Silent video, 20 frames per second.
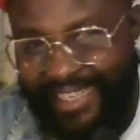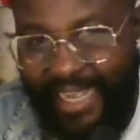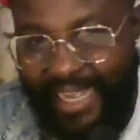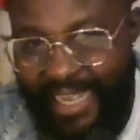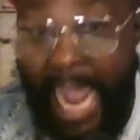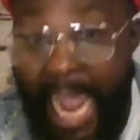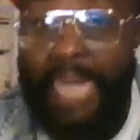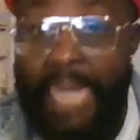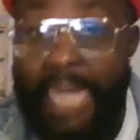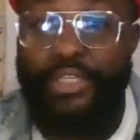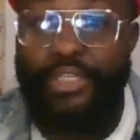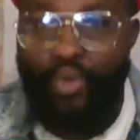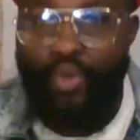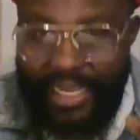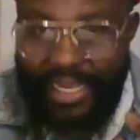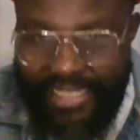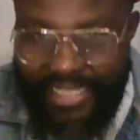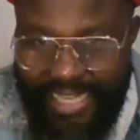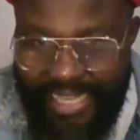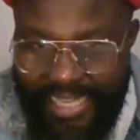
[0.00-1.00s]
And you
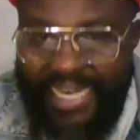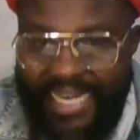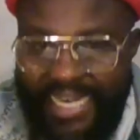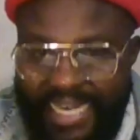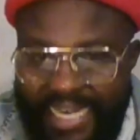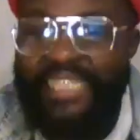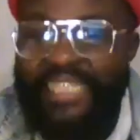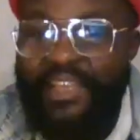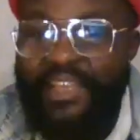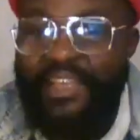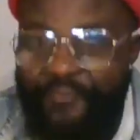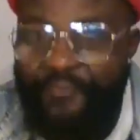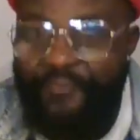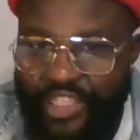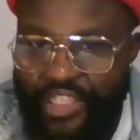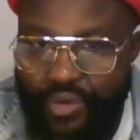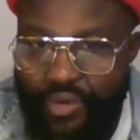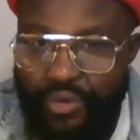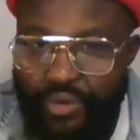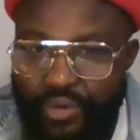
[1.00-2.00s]
are seeing it as a
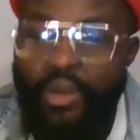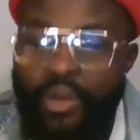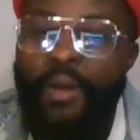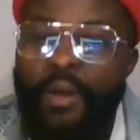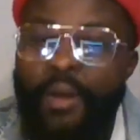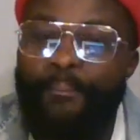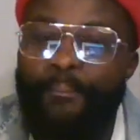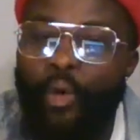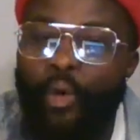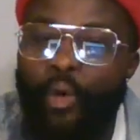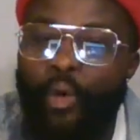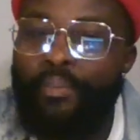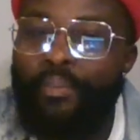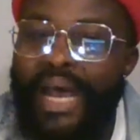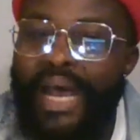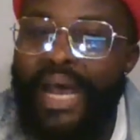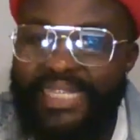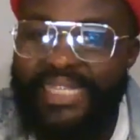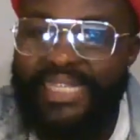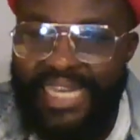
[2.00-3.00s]
physical. But
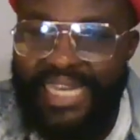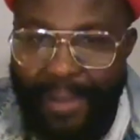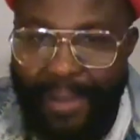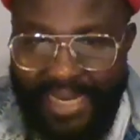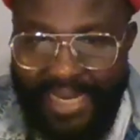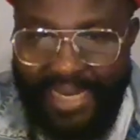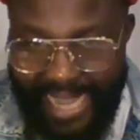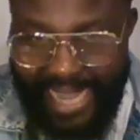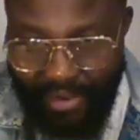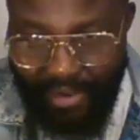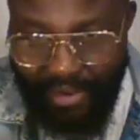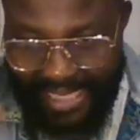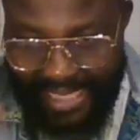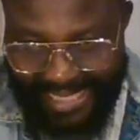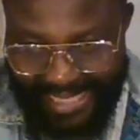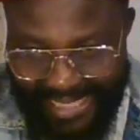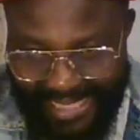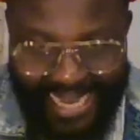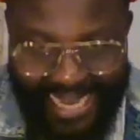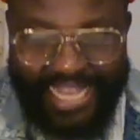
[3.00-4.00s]
Mazi Nnamdi Kanu
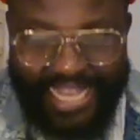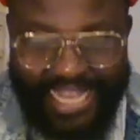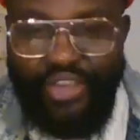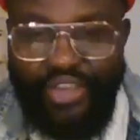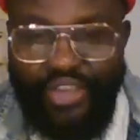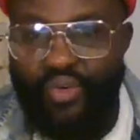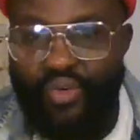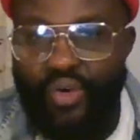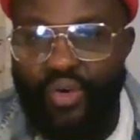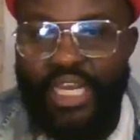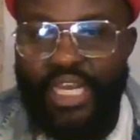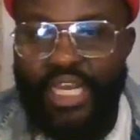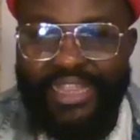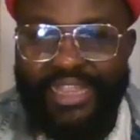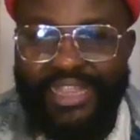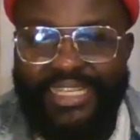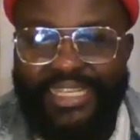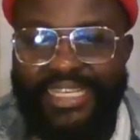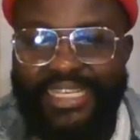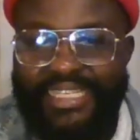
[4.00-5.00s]
is telling you,
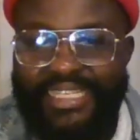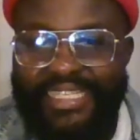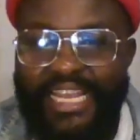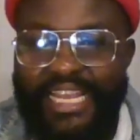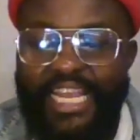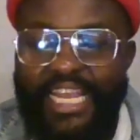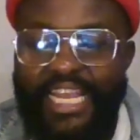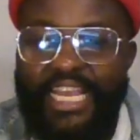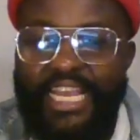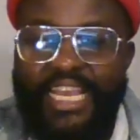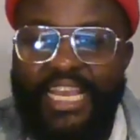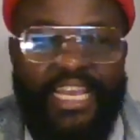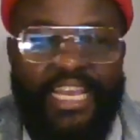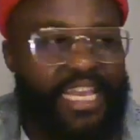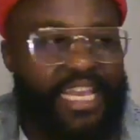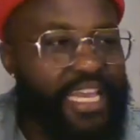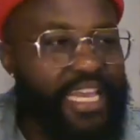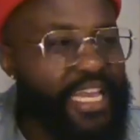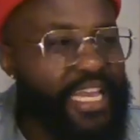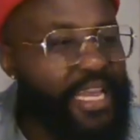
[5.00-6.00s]
this is
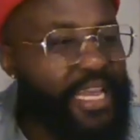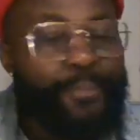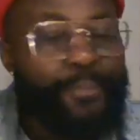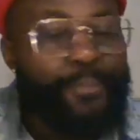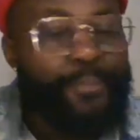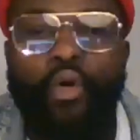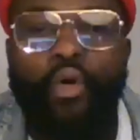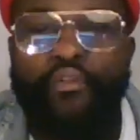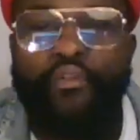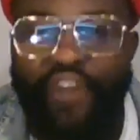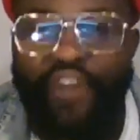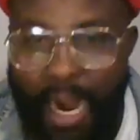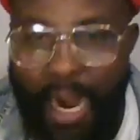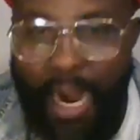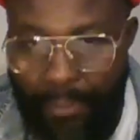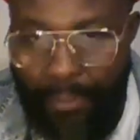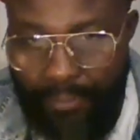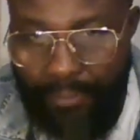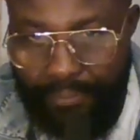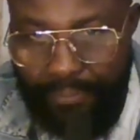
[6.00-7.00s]
a
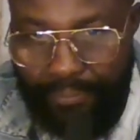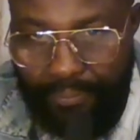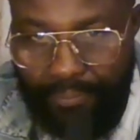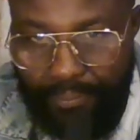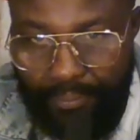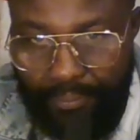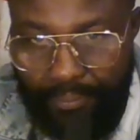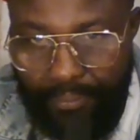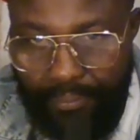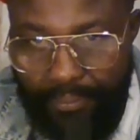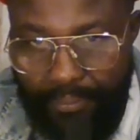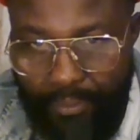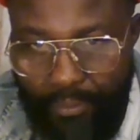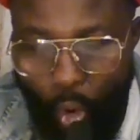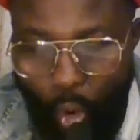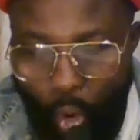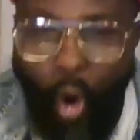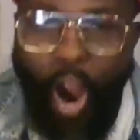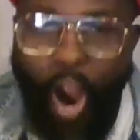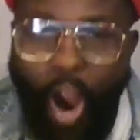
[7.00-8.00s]
proverb
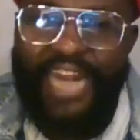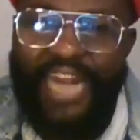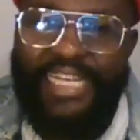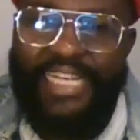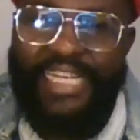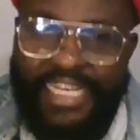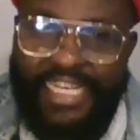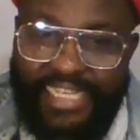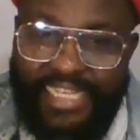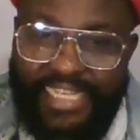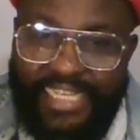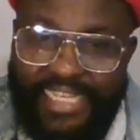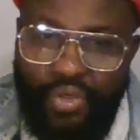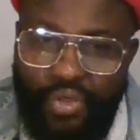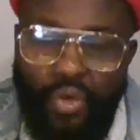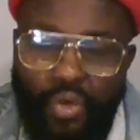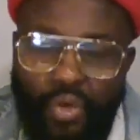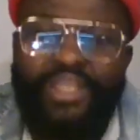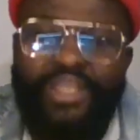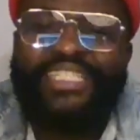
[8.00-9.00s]
or adage, I don't
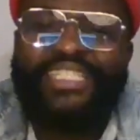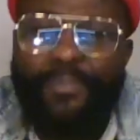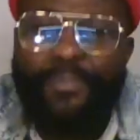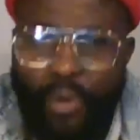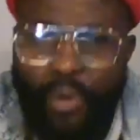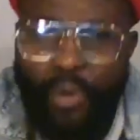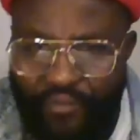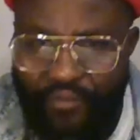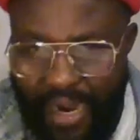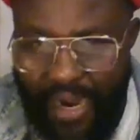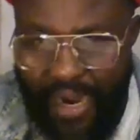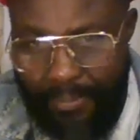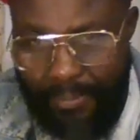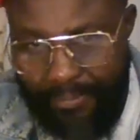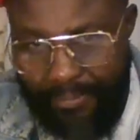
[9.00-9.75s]
know, it's a proverb,